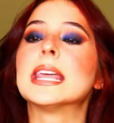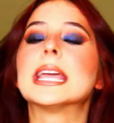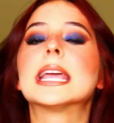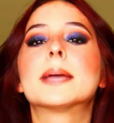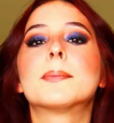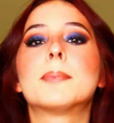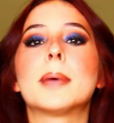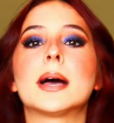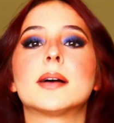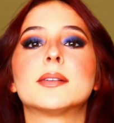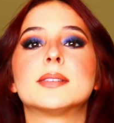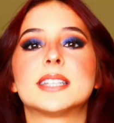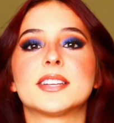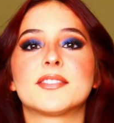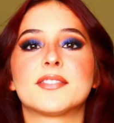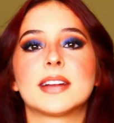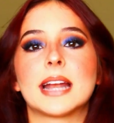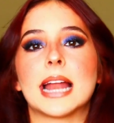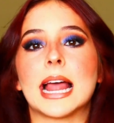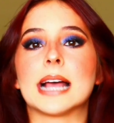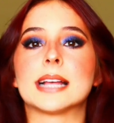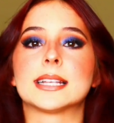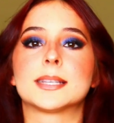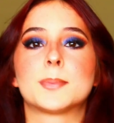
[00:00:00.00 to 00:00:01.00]
think about
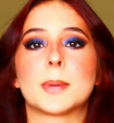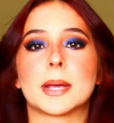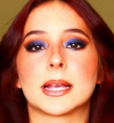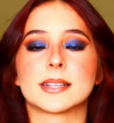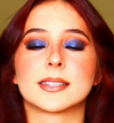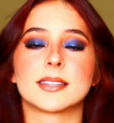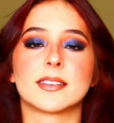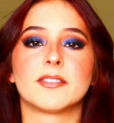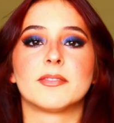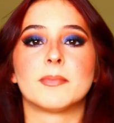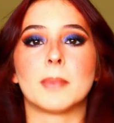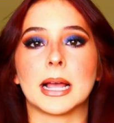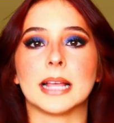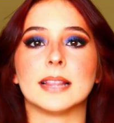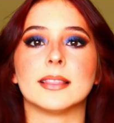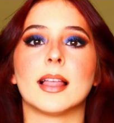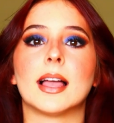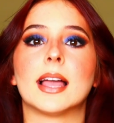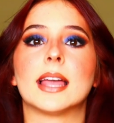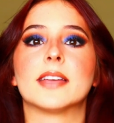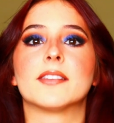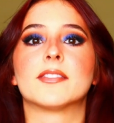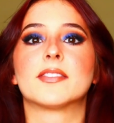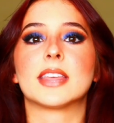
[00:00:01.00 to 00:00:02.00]
different aspects of my
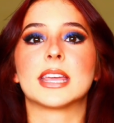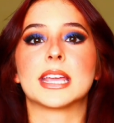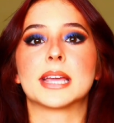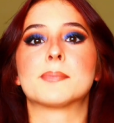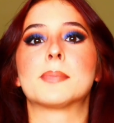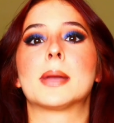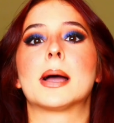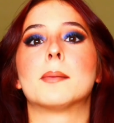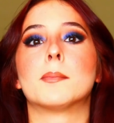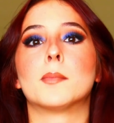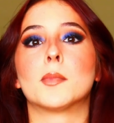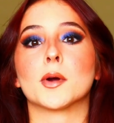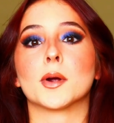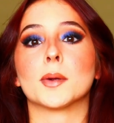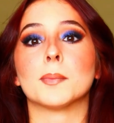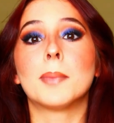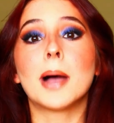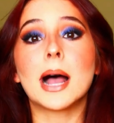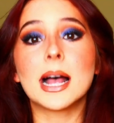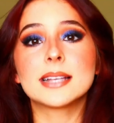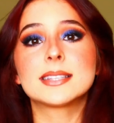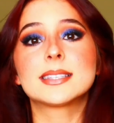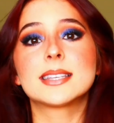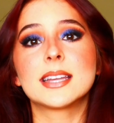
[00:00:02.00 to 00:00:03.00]
life, think about more
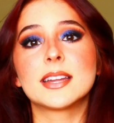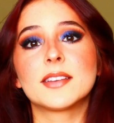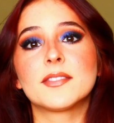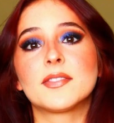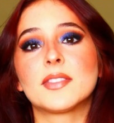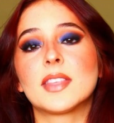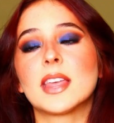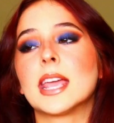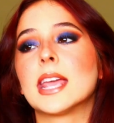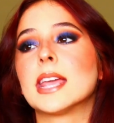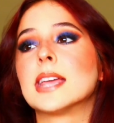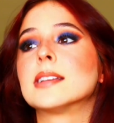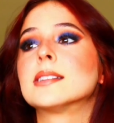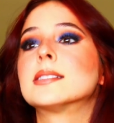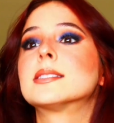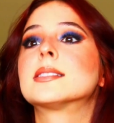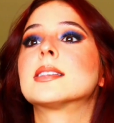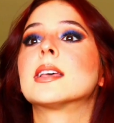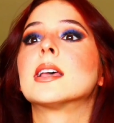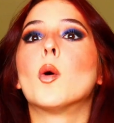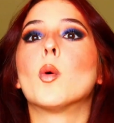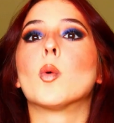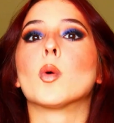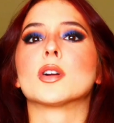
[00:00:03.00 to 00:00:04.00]
positive
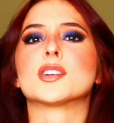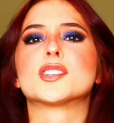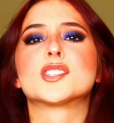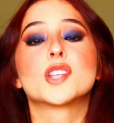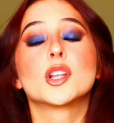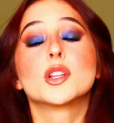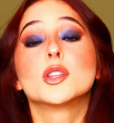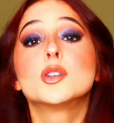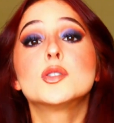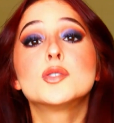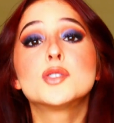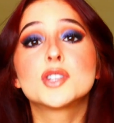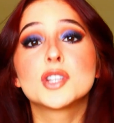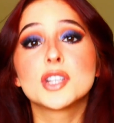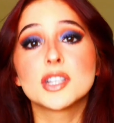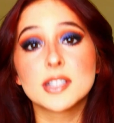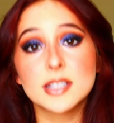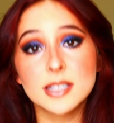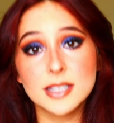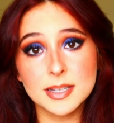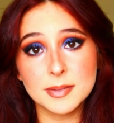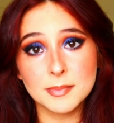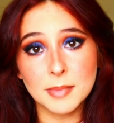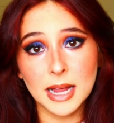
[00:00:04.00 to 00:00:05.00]
things or
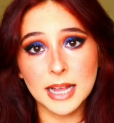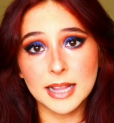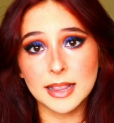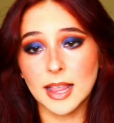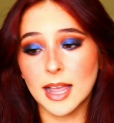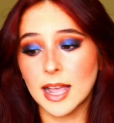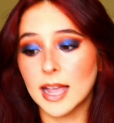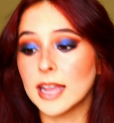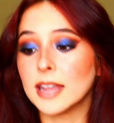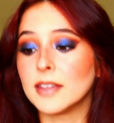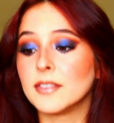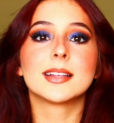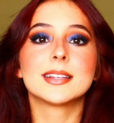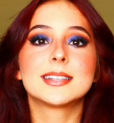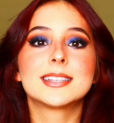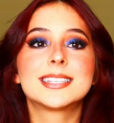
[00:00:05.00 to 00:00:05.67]
solutions to my life.